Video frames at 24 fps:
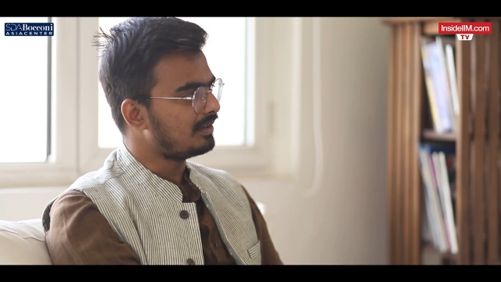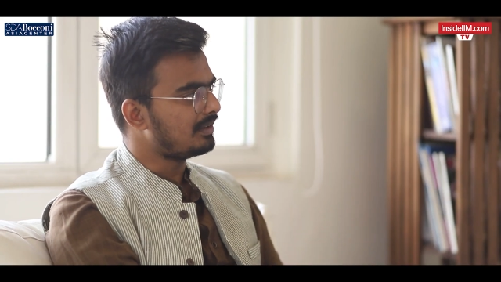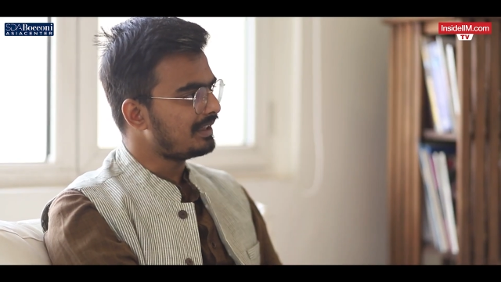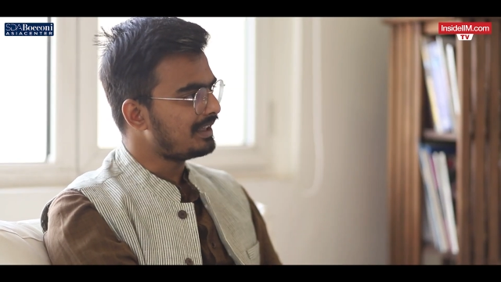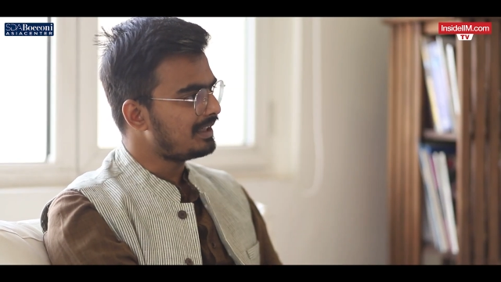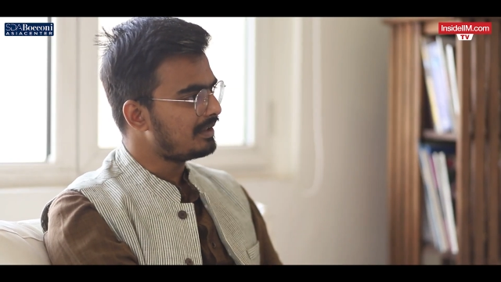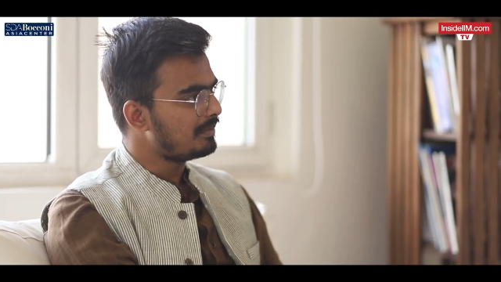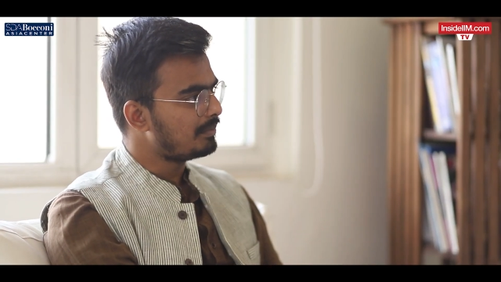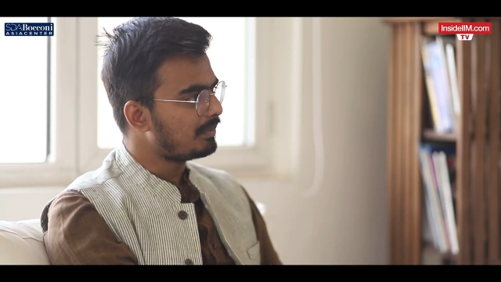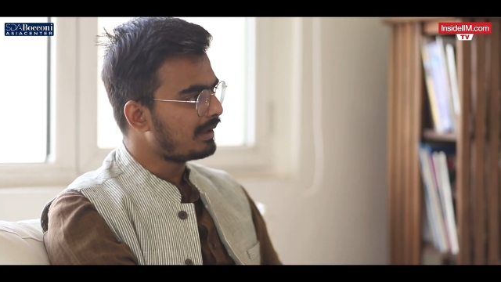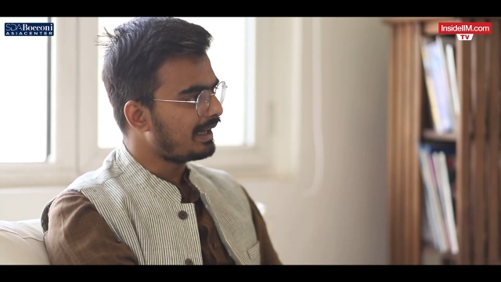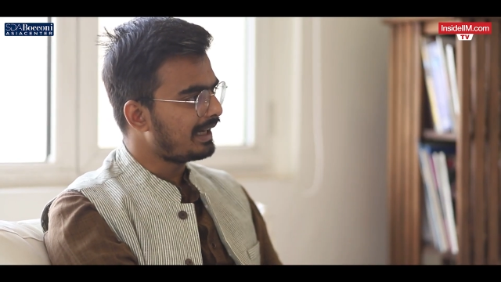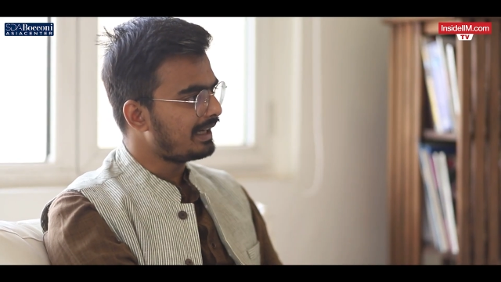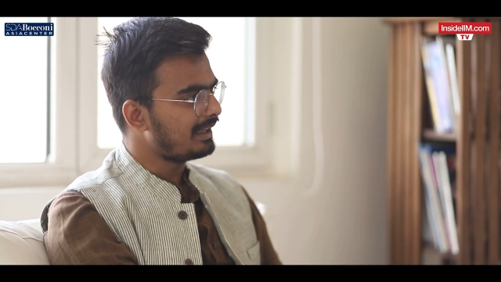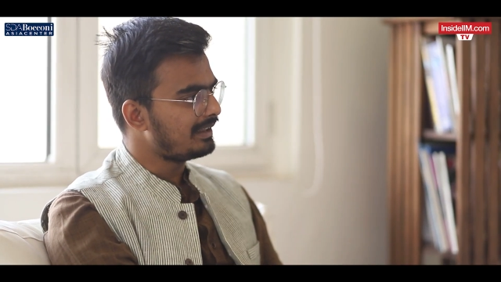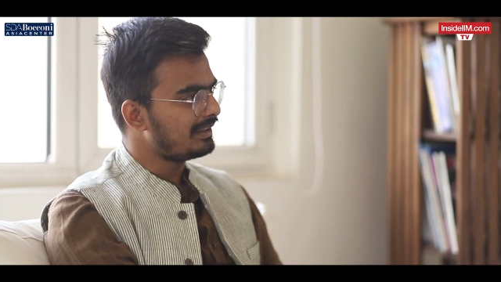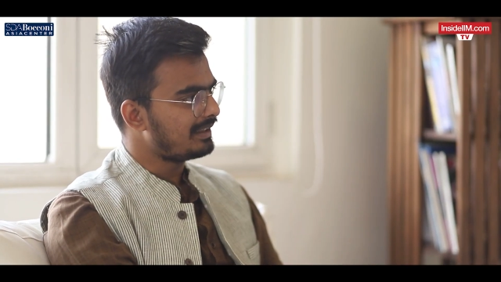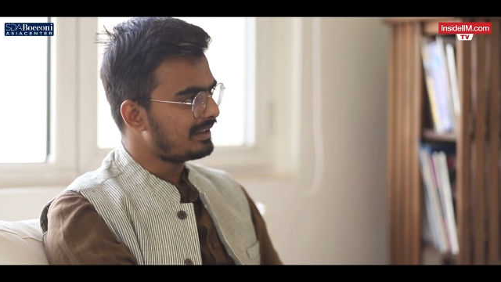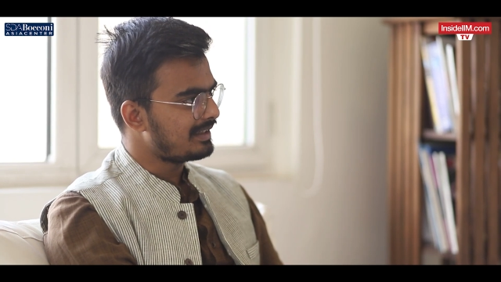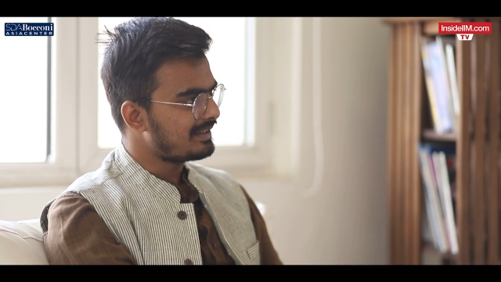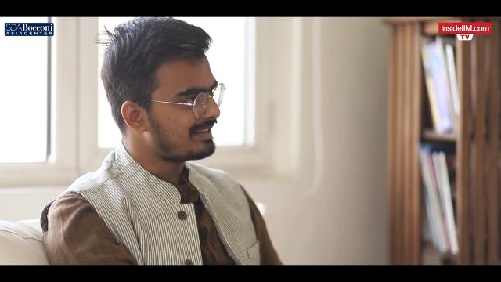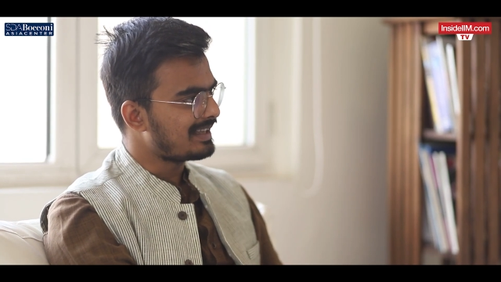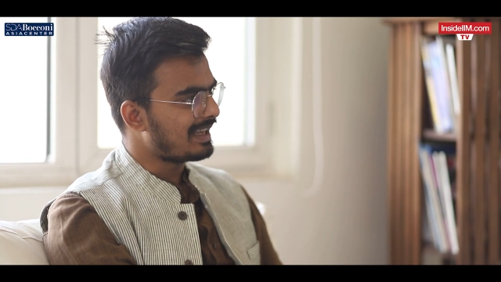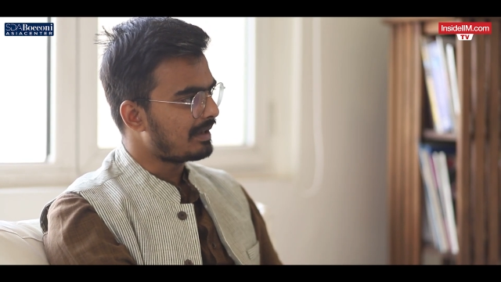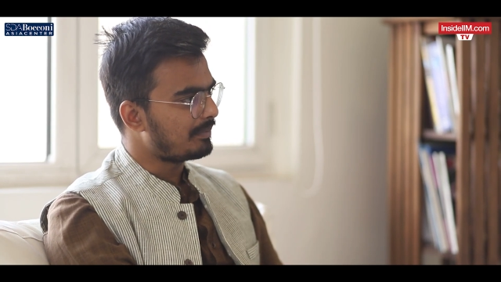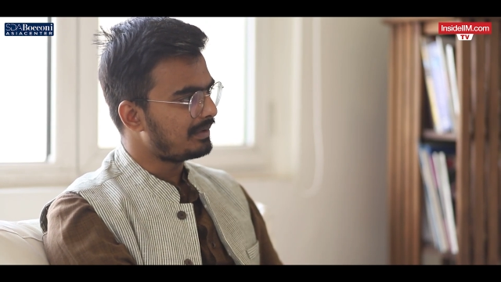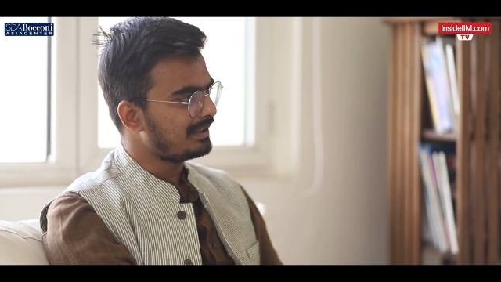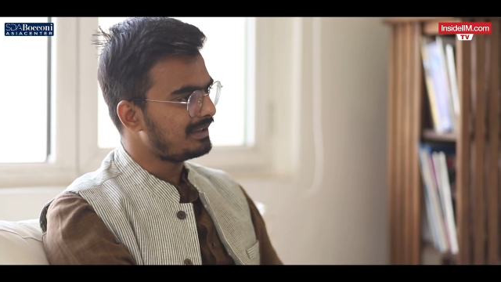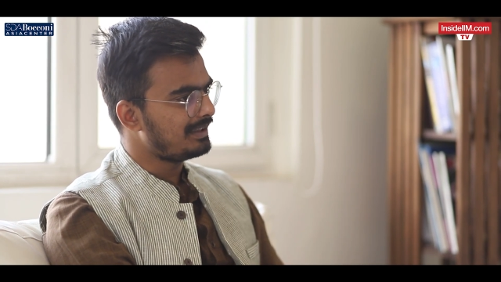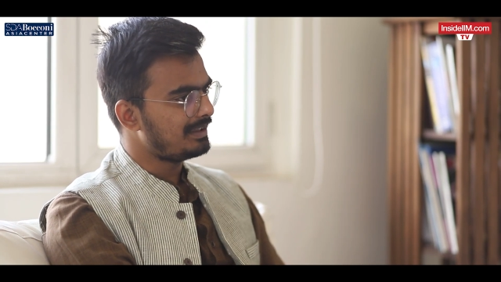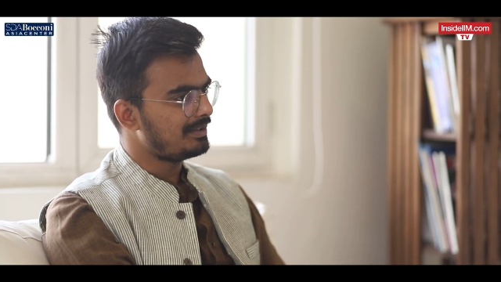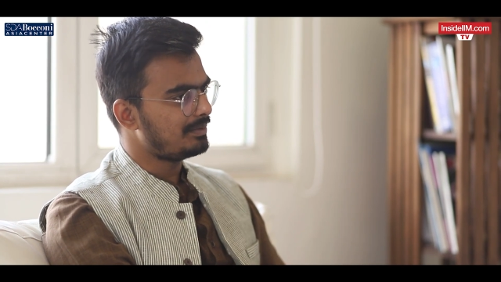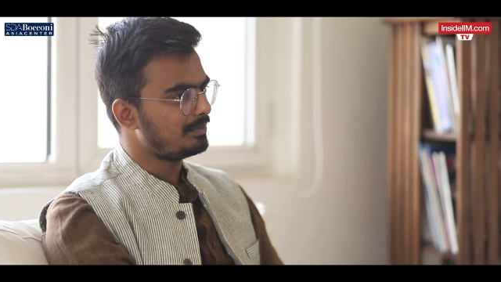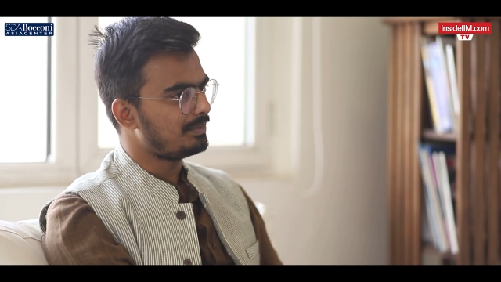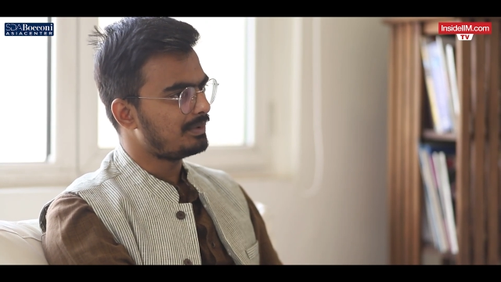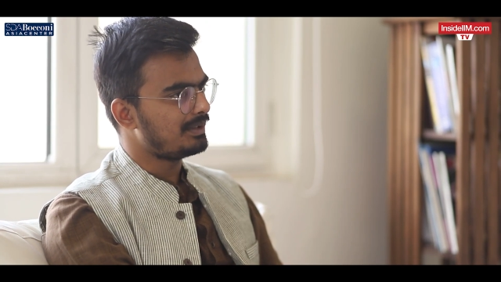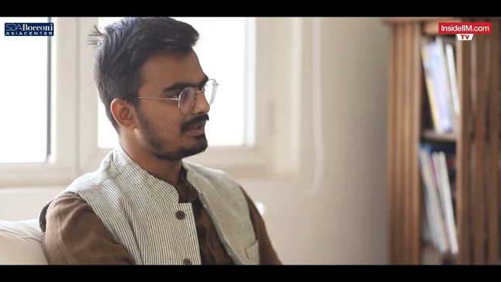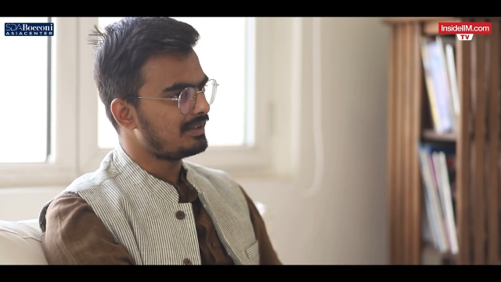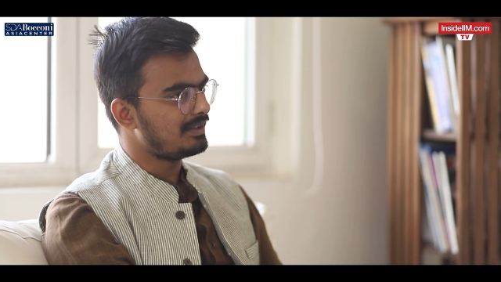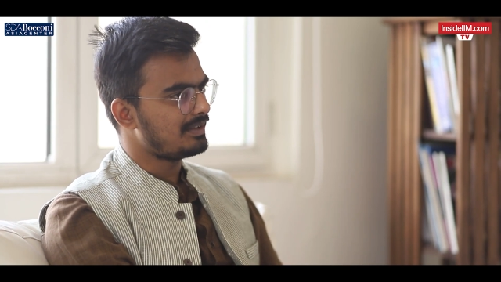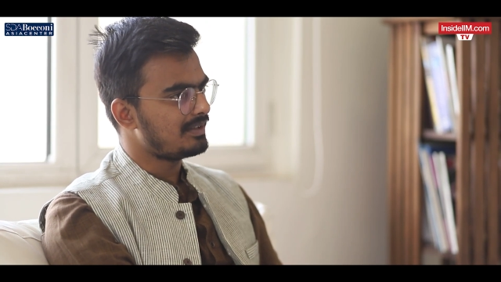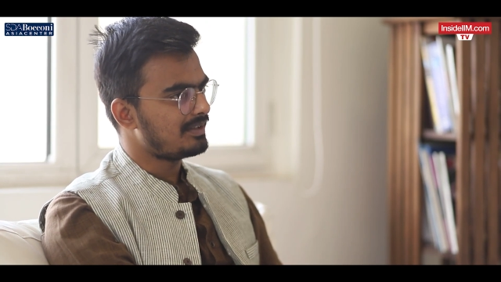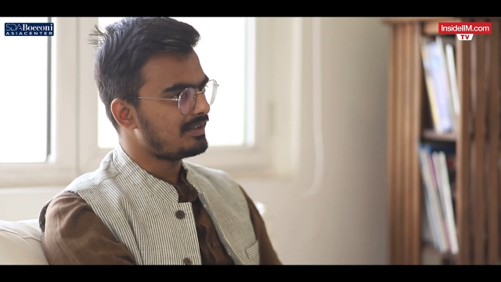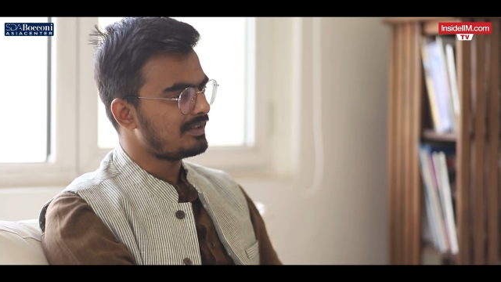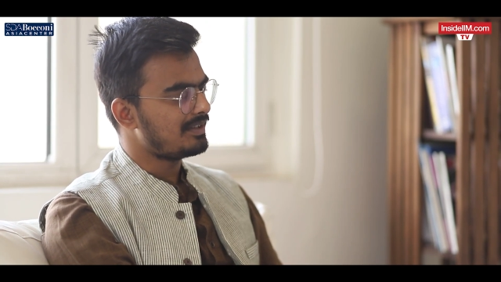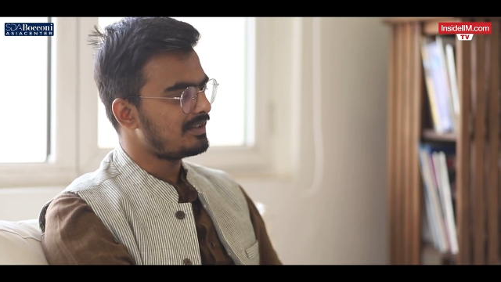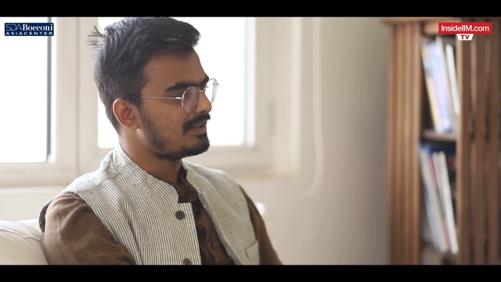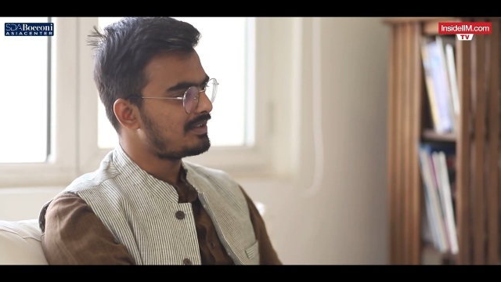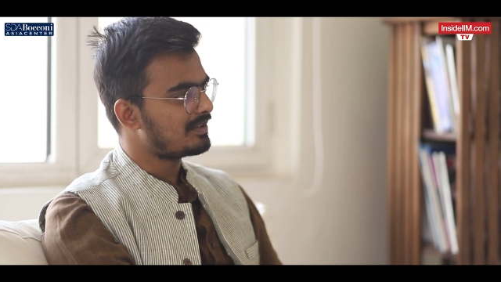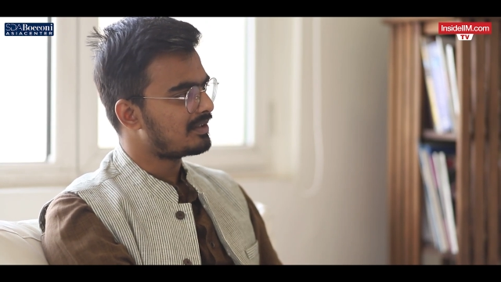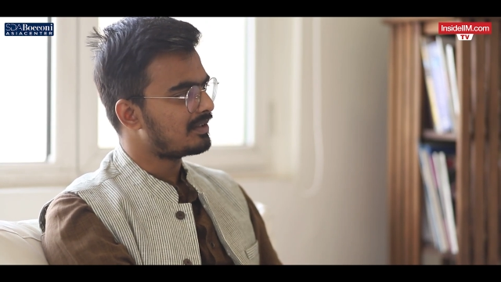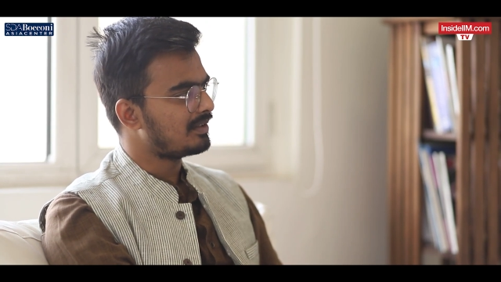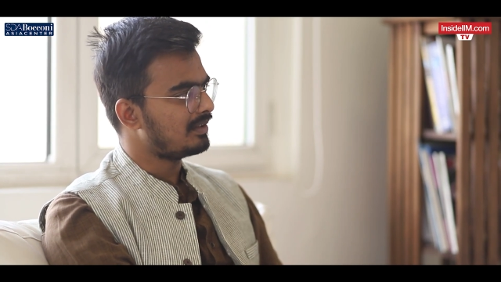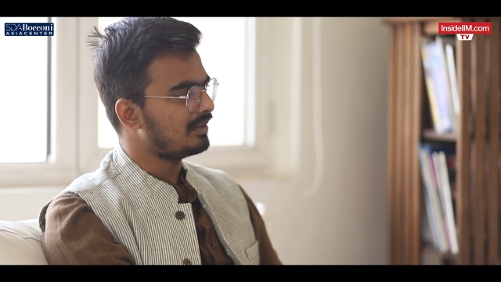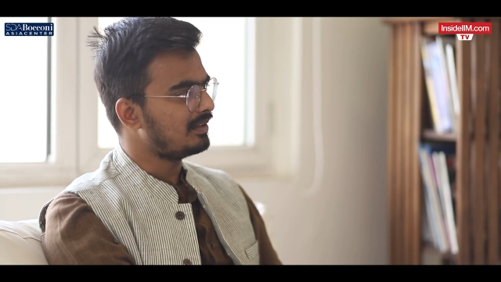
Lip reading: in mind that is happening in businesses,